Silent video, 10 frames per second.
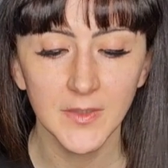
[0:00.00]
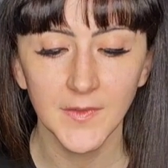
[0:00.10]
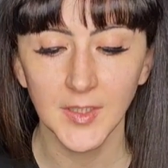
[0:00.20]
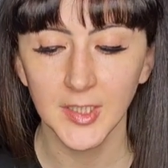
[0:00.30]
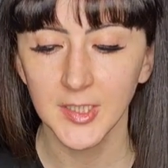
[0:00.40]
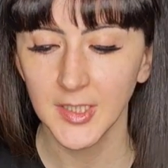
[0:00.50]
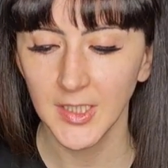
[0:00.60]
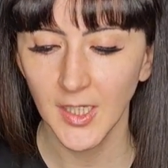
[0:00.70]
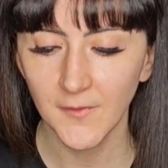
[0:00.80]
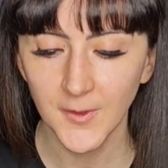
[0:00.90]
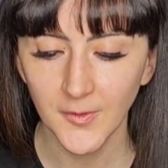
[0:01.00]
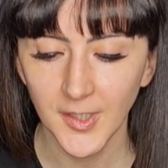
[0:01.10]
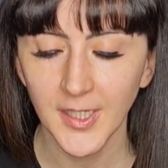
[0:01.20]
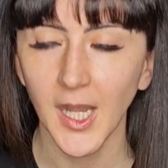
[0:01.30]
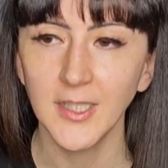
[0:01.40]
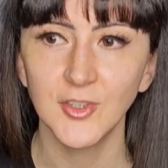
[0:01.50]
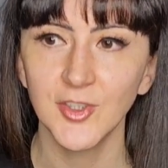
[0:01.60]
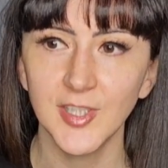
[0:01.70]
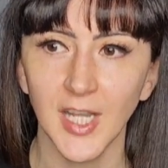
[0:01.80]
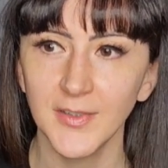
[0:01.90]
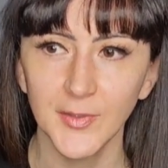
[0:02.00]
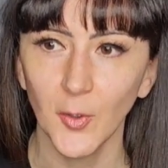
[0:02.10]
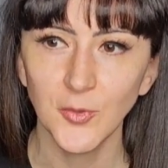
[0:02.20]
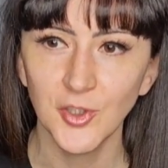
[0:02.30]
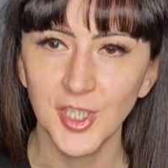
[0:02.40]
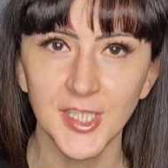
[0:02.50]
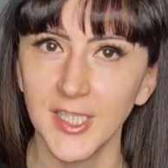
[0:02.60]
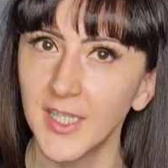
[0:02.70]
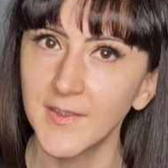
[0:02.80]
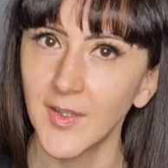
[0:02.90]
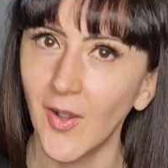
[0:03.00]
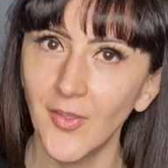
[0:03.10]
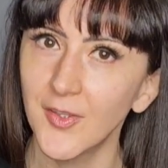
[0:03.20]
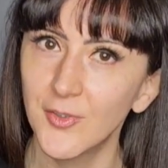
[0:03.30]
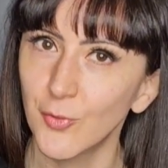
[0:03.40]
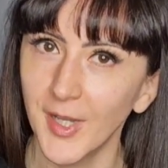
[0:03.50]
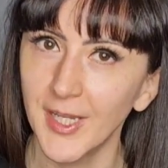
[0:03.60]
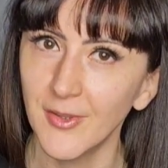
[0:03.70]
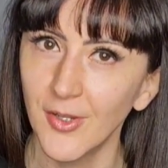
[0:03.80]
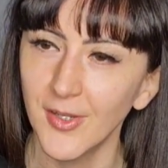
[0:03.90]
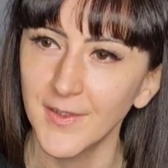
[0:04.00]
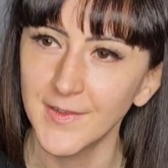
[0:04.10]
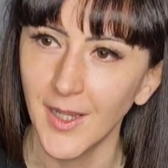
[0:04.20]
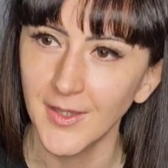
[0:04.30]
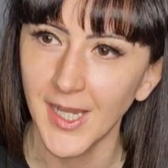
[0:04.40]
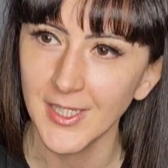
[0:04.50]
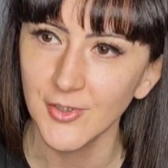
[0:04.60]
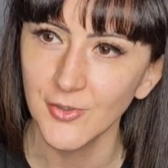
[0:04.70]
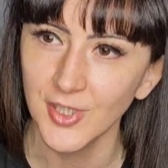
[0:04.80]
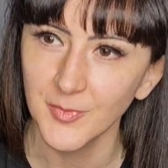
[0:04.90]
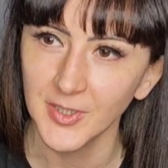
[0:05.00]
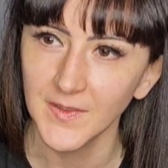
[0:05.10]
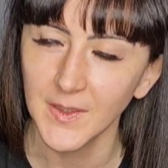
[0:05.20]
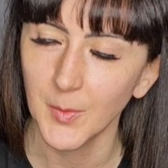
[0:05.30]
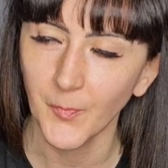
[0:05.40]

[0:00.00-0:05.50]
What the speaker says: scene in here. I feel like I just got so cheated. I saw the trailer and I saw the actual trampoline scene.